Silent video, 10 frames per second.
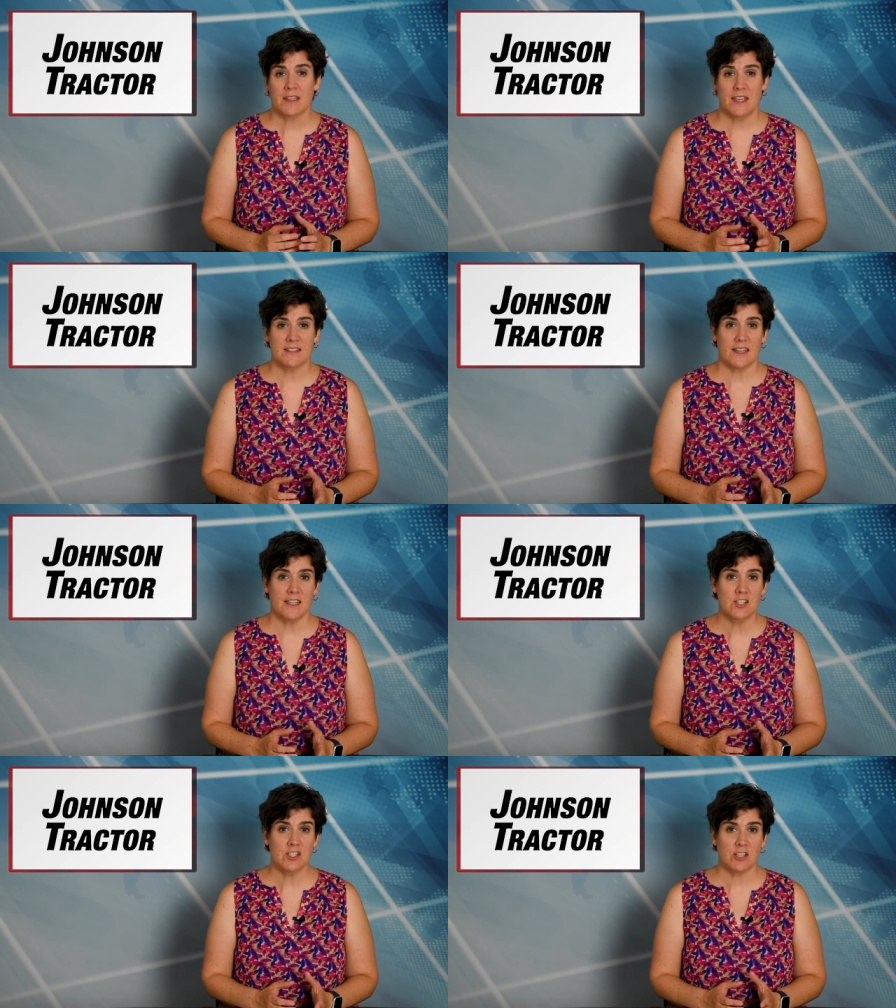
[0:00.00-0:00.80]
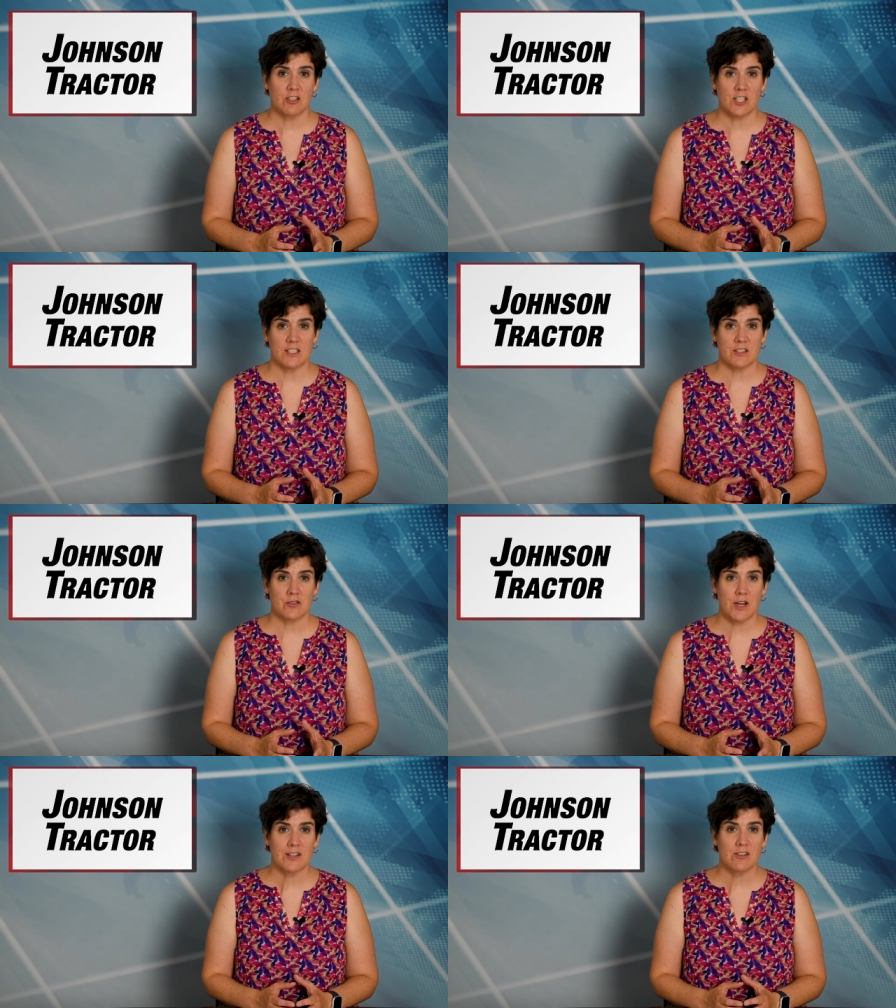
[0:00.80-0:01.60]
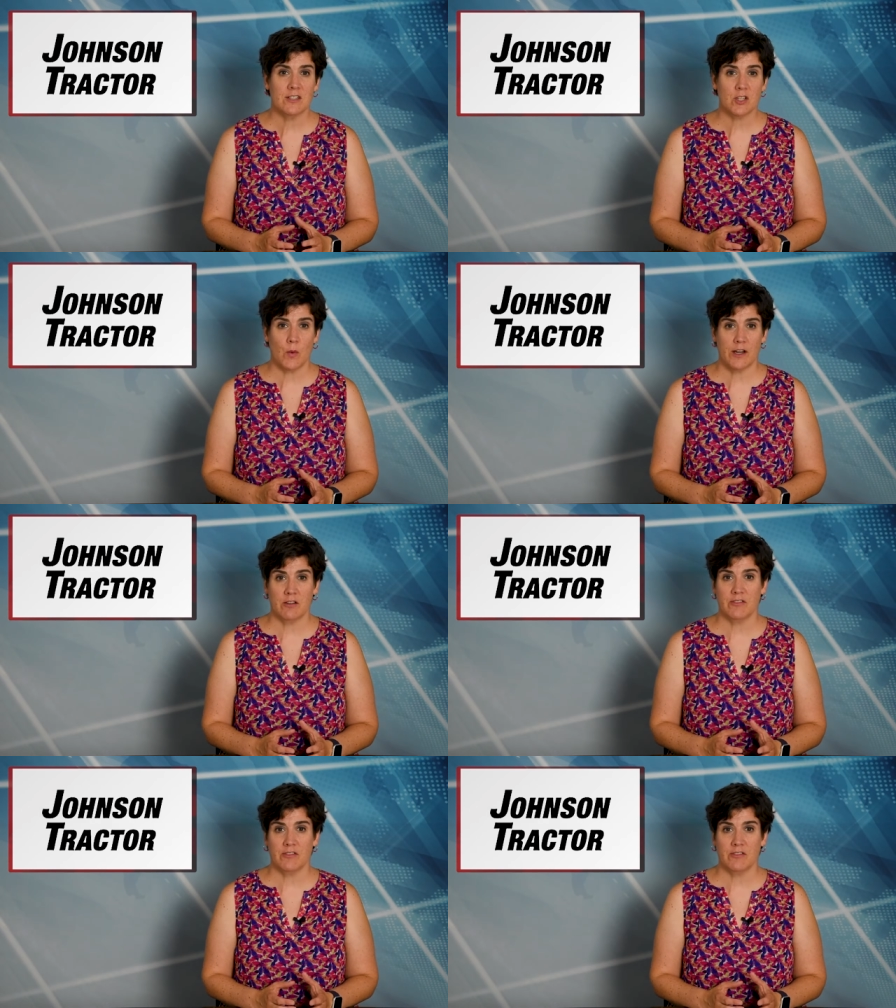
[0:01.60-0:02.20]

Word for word: Case IH dealer Johnson Tractor has acquired